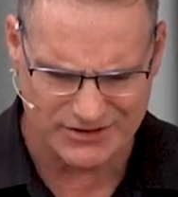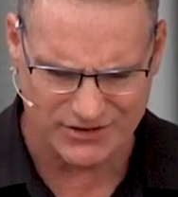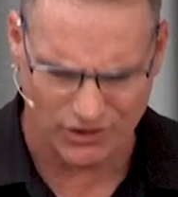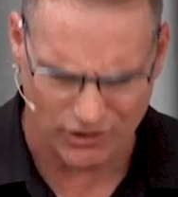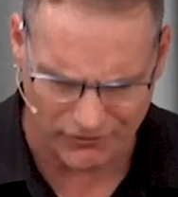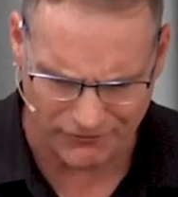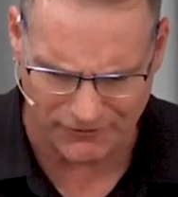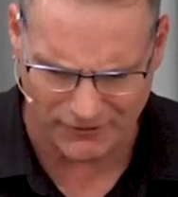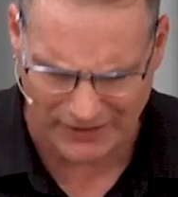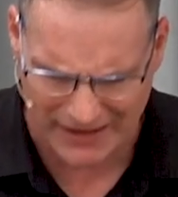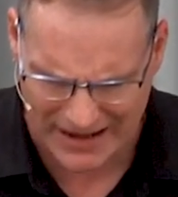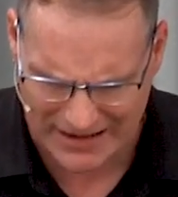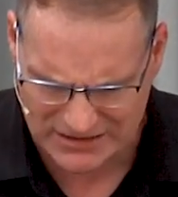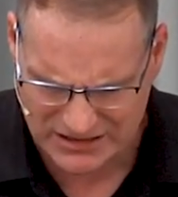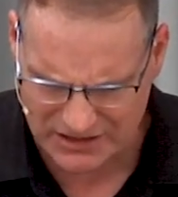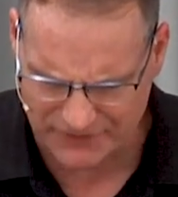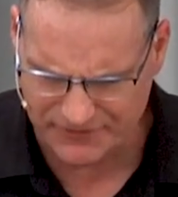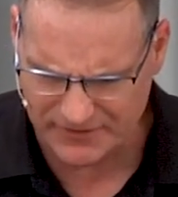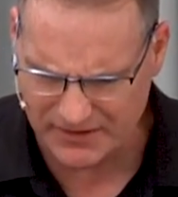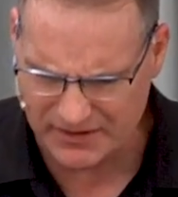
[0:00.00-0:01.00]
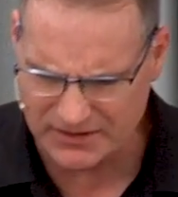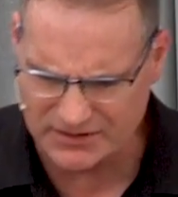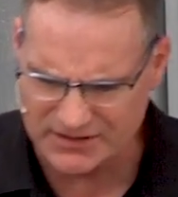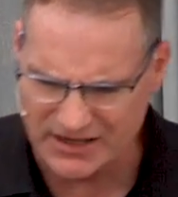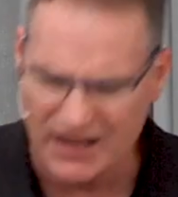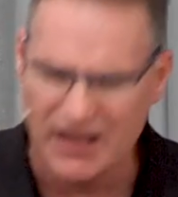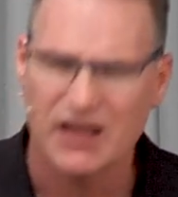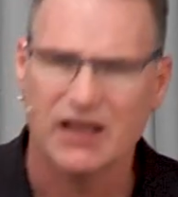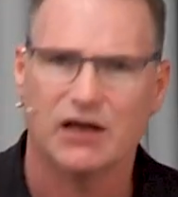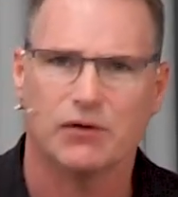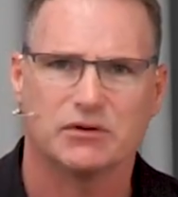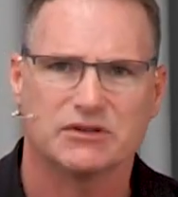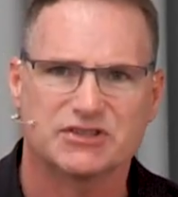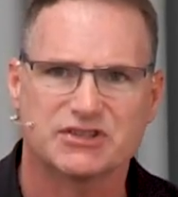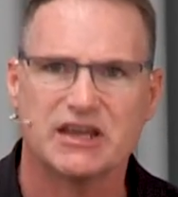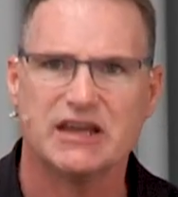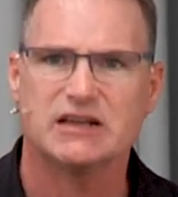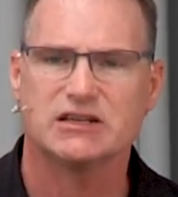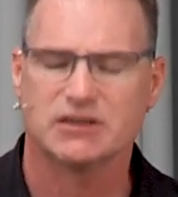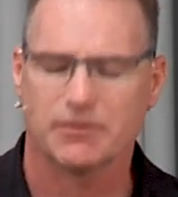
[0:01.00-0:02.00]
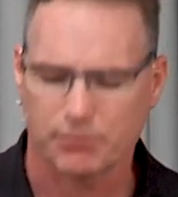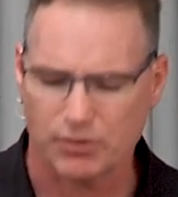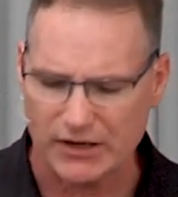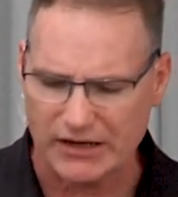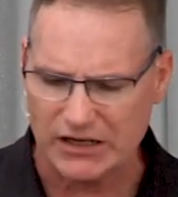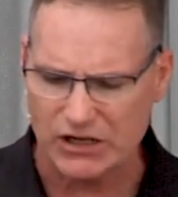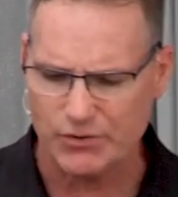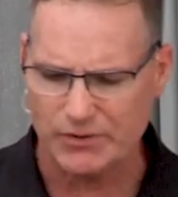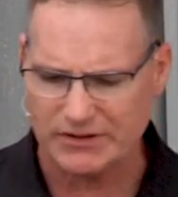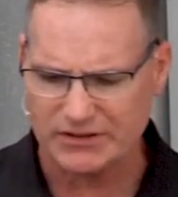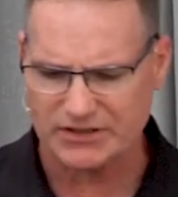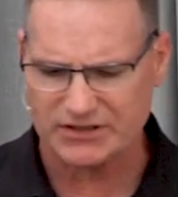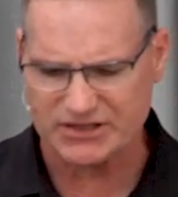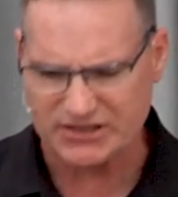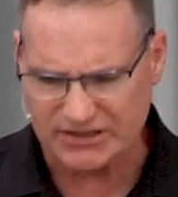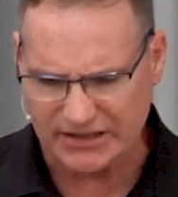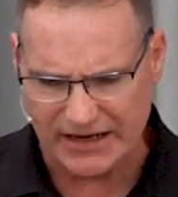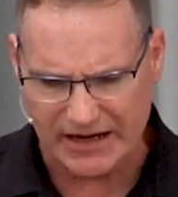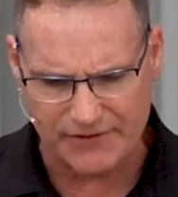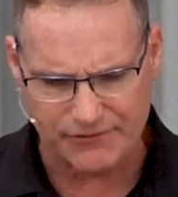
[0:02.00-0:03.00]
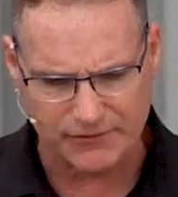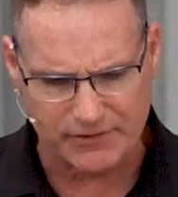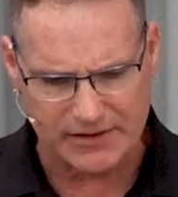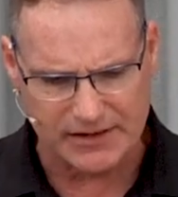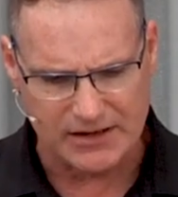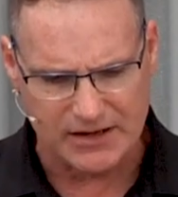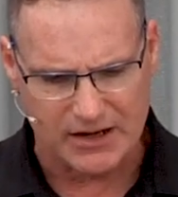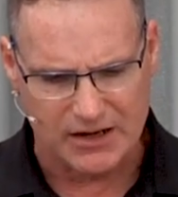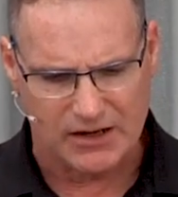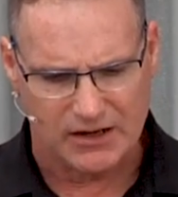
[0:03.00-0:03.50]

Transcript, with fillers: there are philosophies that would seek to bring you into slavery